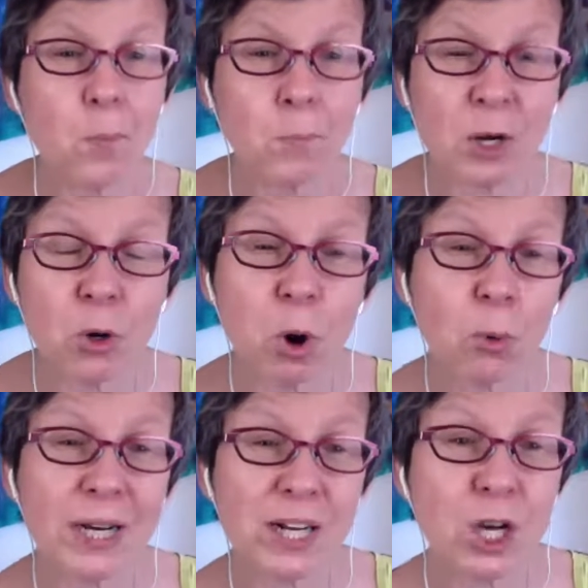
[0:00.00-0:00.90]
But who are
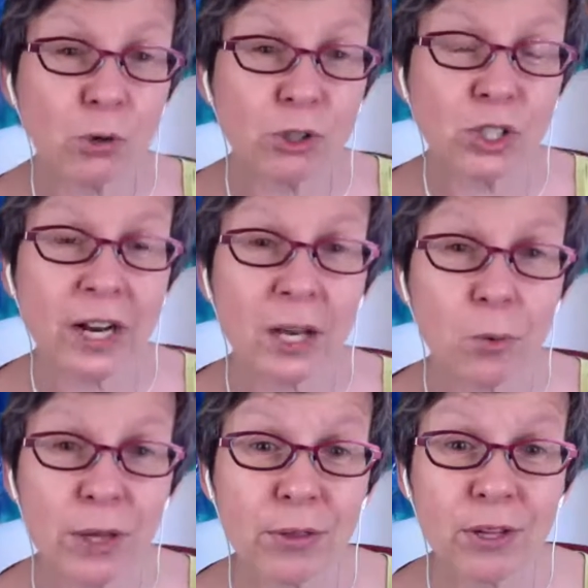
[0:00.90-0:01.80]
we negotiating
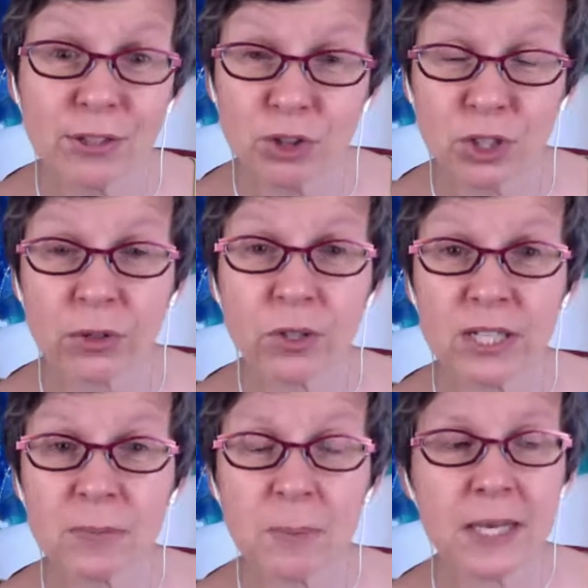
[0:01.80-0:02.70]
with?
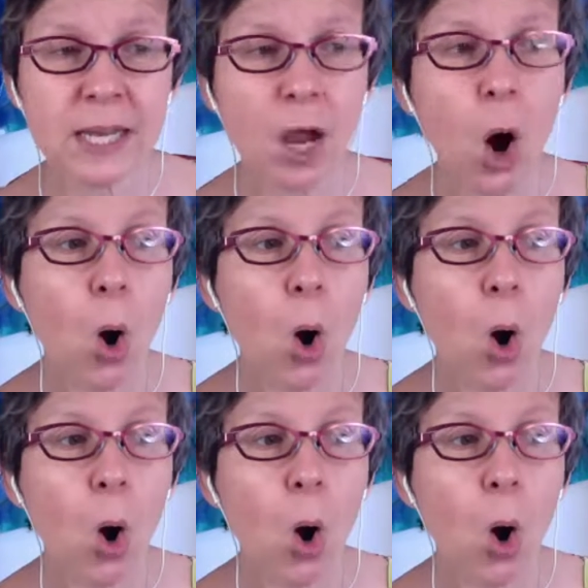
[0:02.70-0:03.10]
Generally speaking,